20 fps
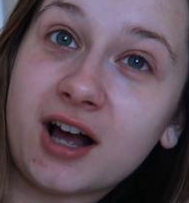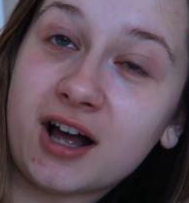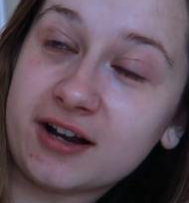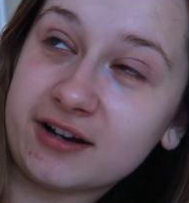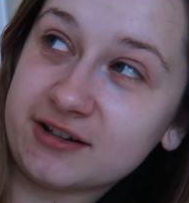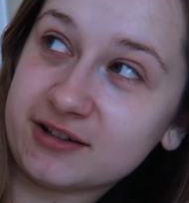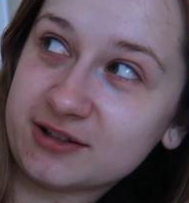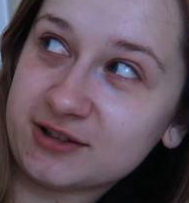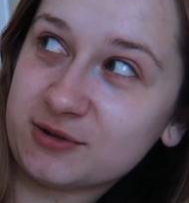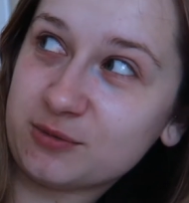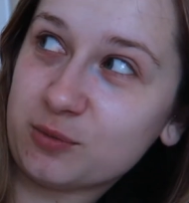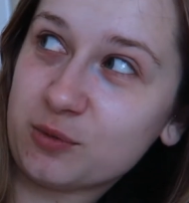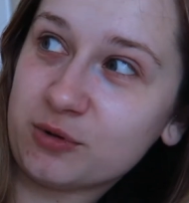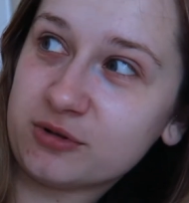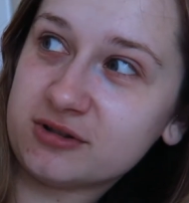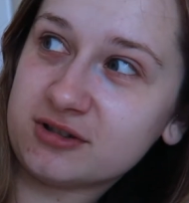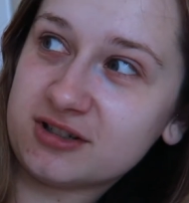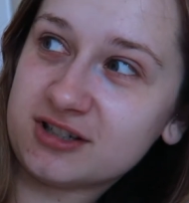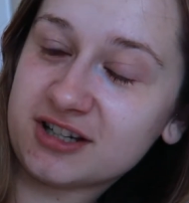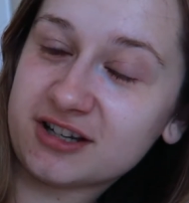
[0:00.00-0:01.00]
And I just
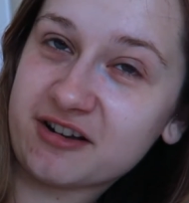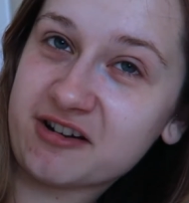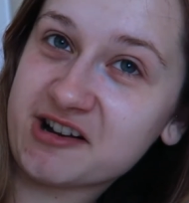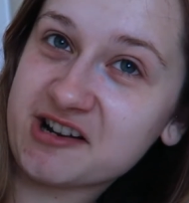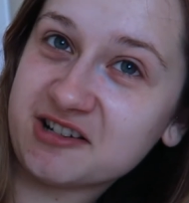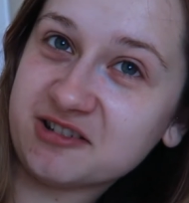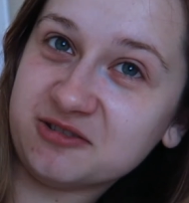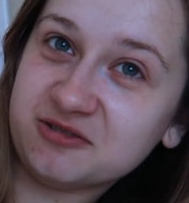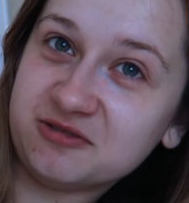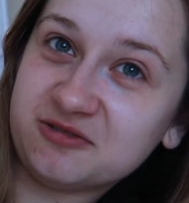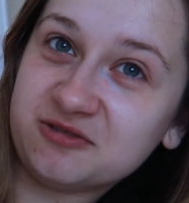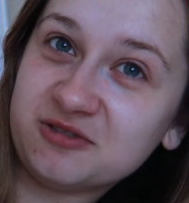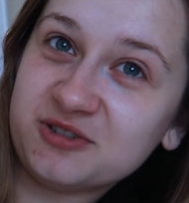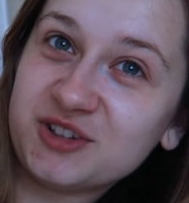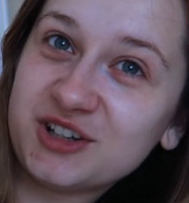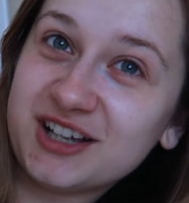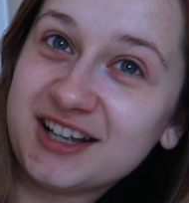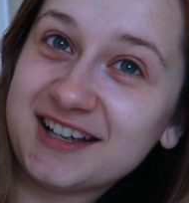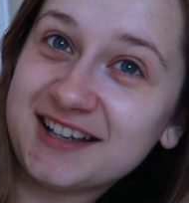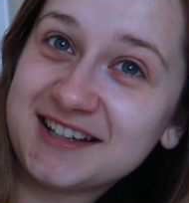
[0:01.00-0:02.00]
want to kind of
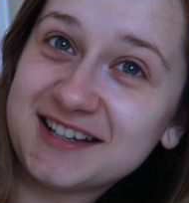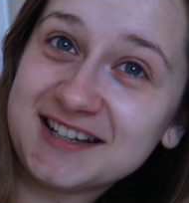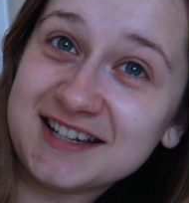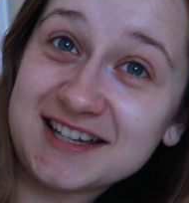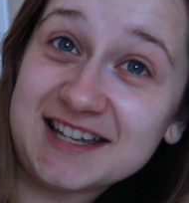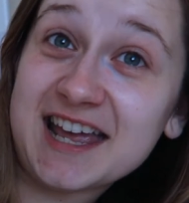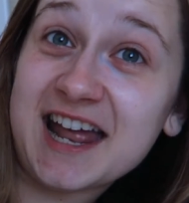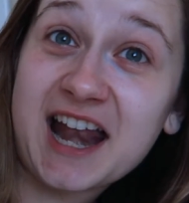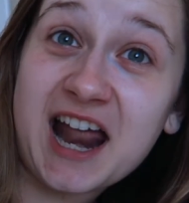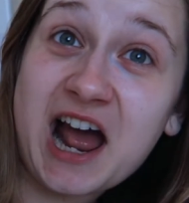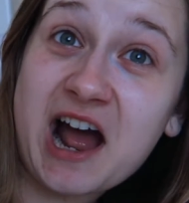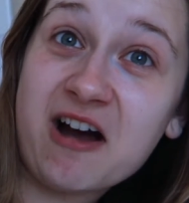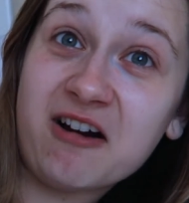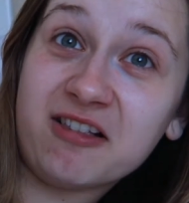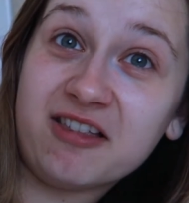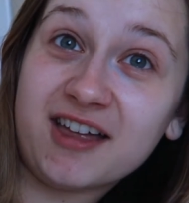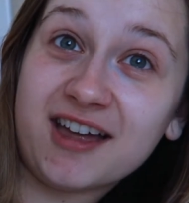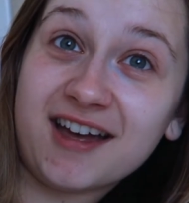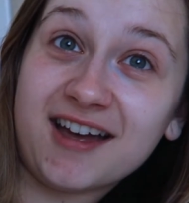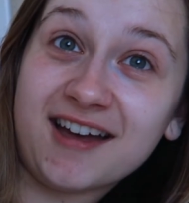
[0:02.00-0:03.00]
get it
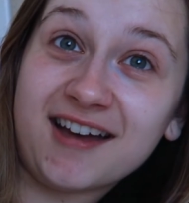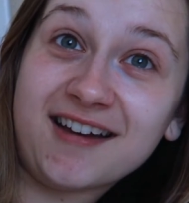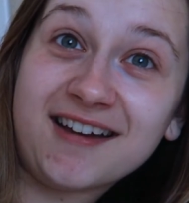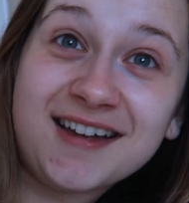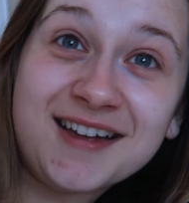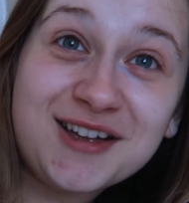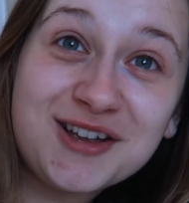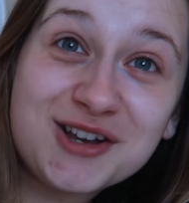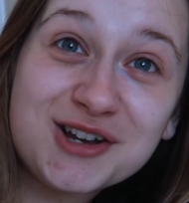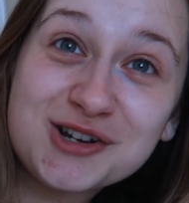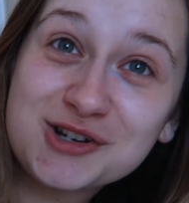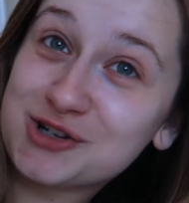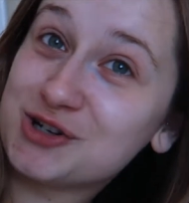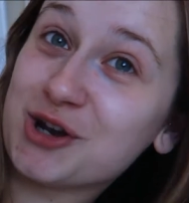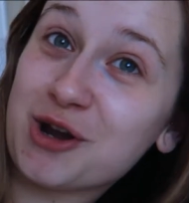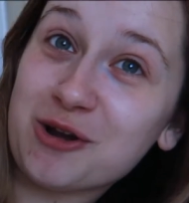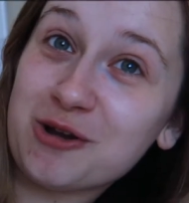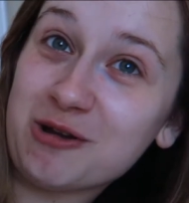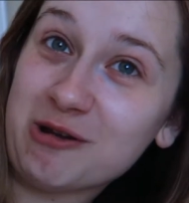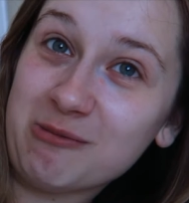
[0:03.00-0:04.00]
out there,
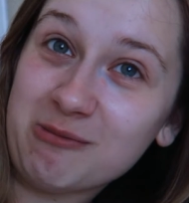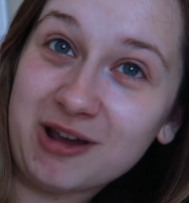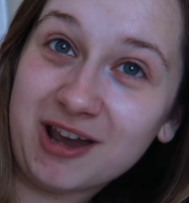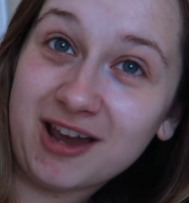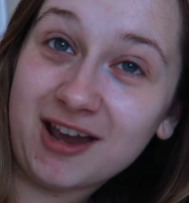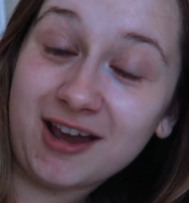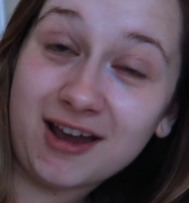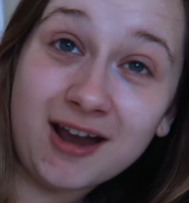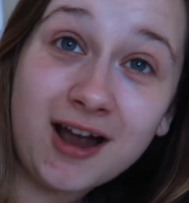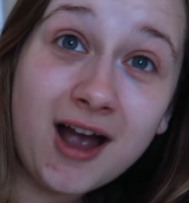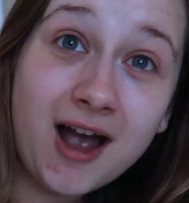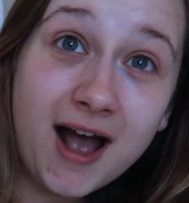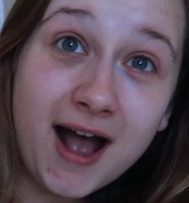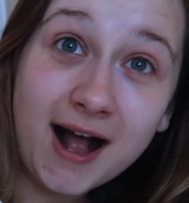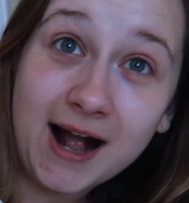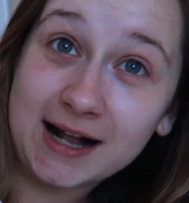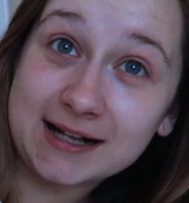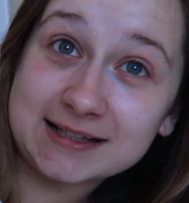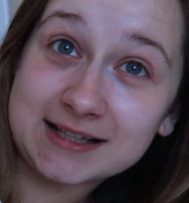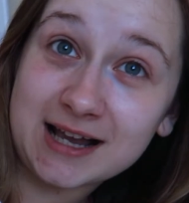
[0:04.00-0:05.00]
show you me
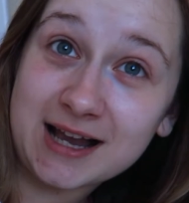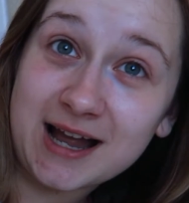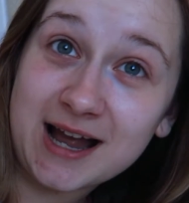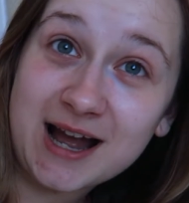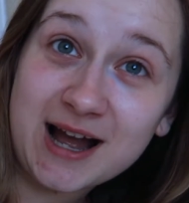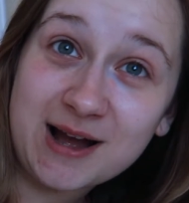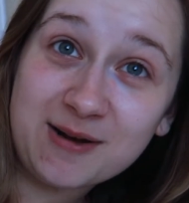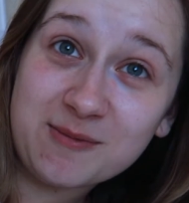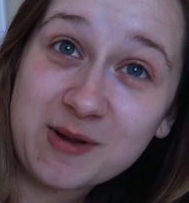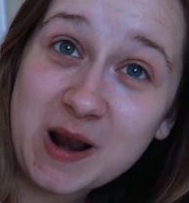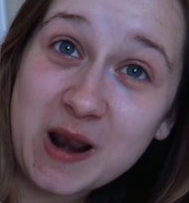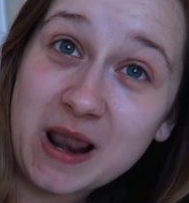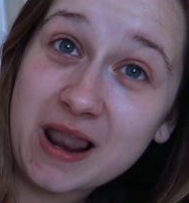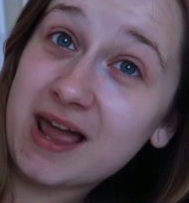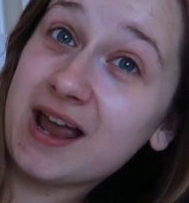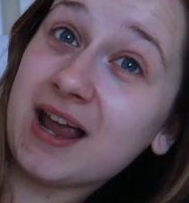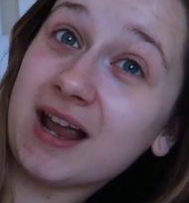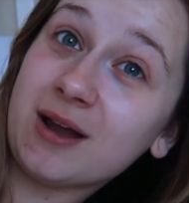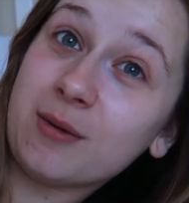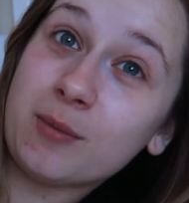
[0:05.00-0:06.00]
as I am,
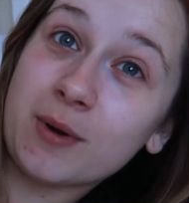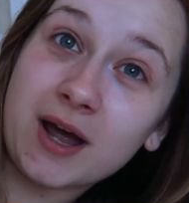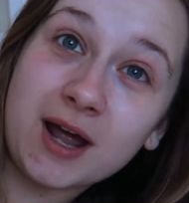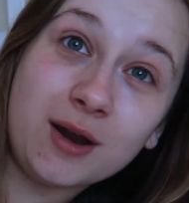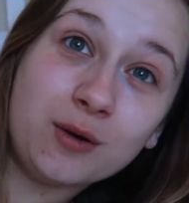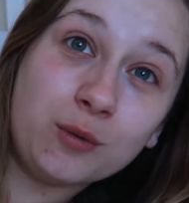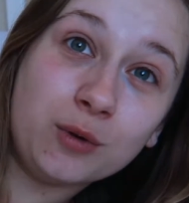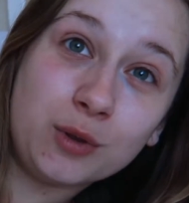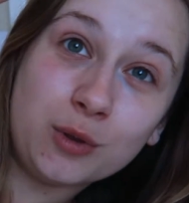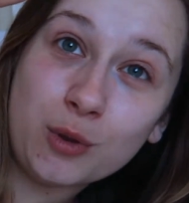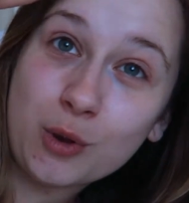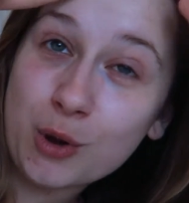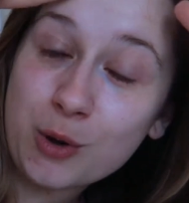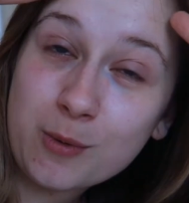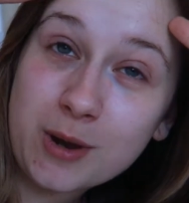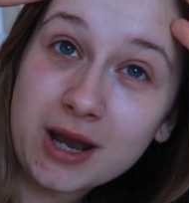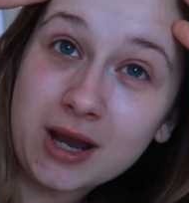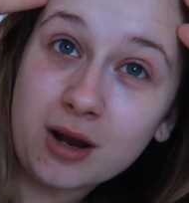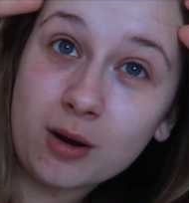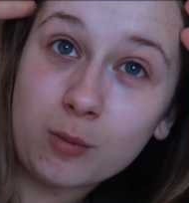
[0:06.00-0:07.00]
laying in bed with no
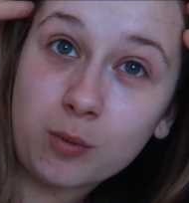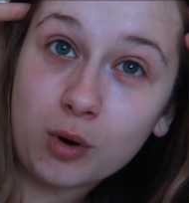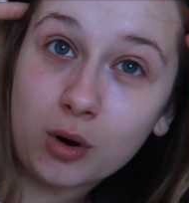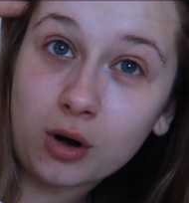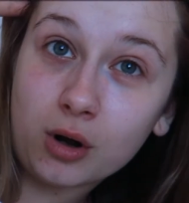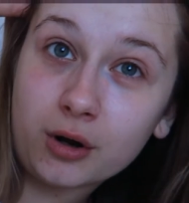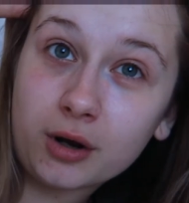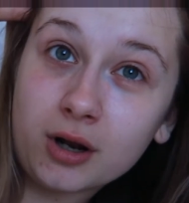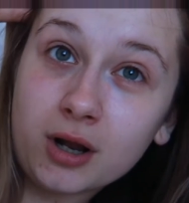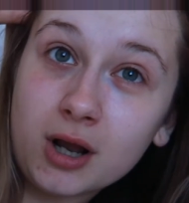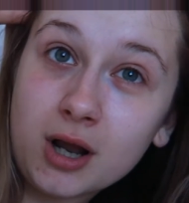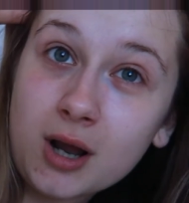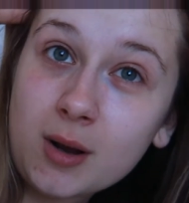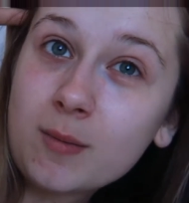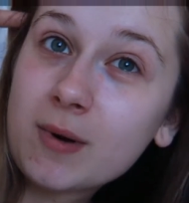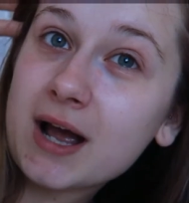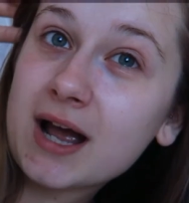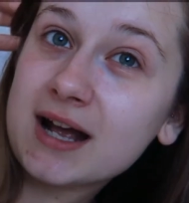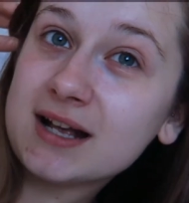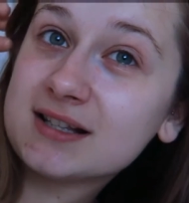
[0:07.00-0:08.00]
makeup on.
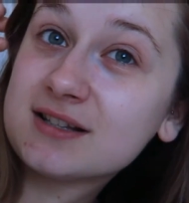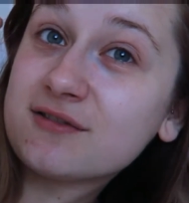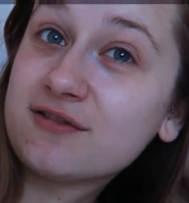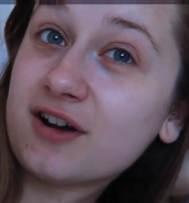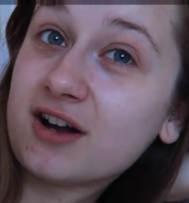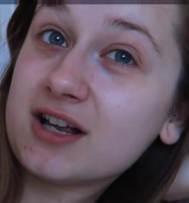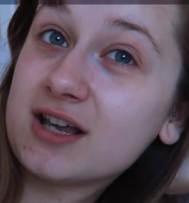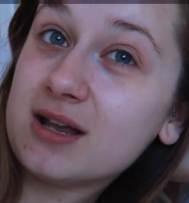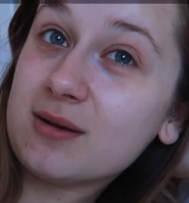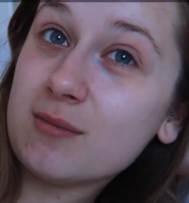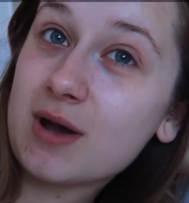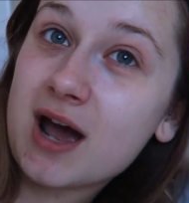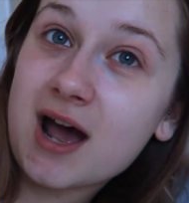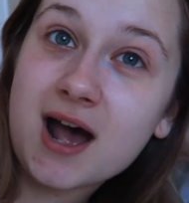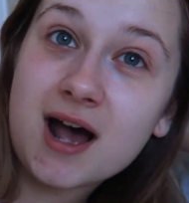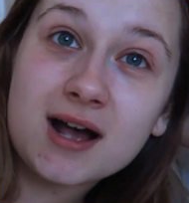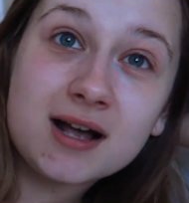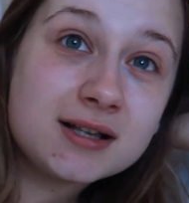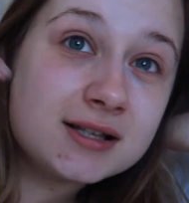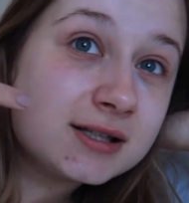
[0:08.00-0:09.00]
My hair's a fucking
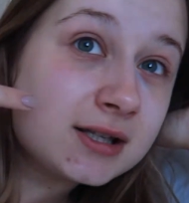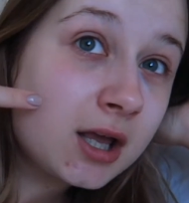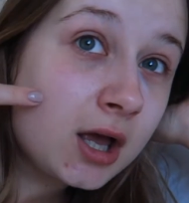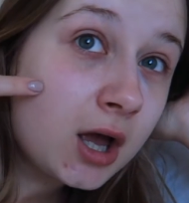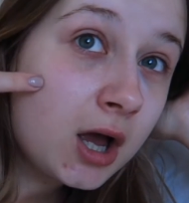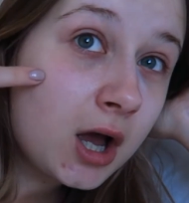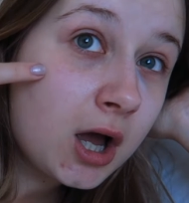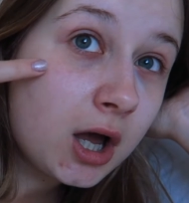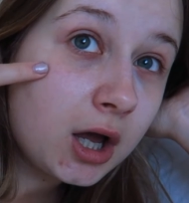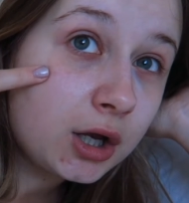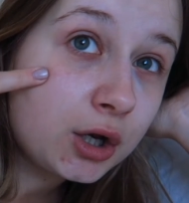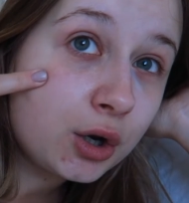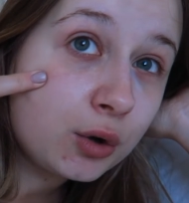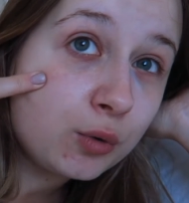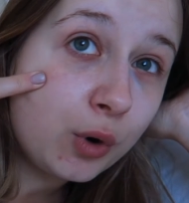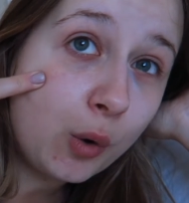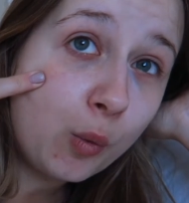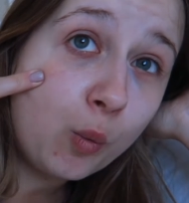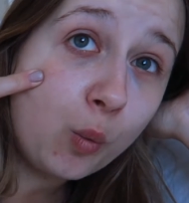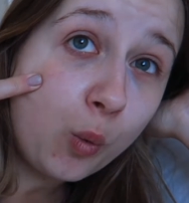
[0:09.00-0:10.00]
mess. I
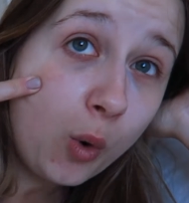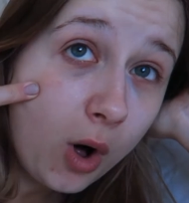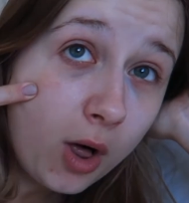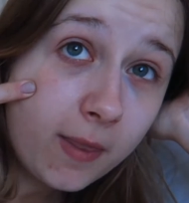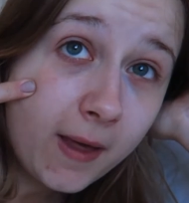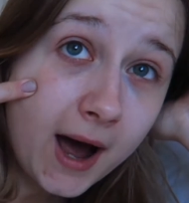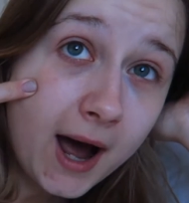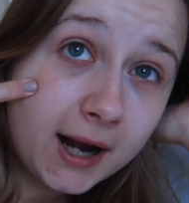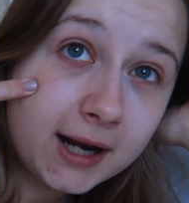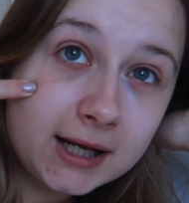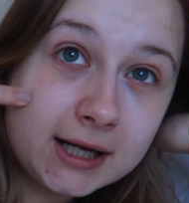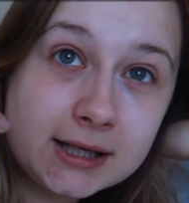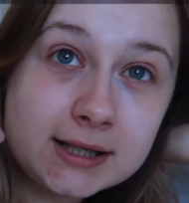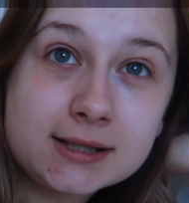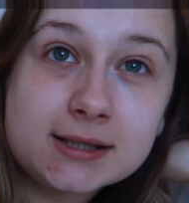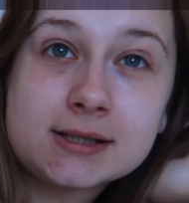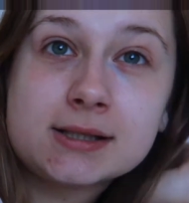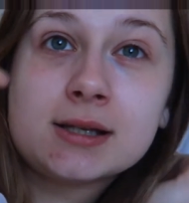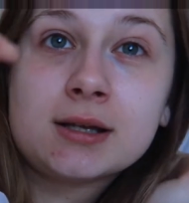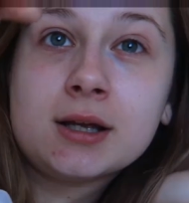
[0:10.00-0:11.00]
don't know what that is.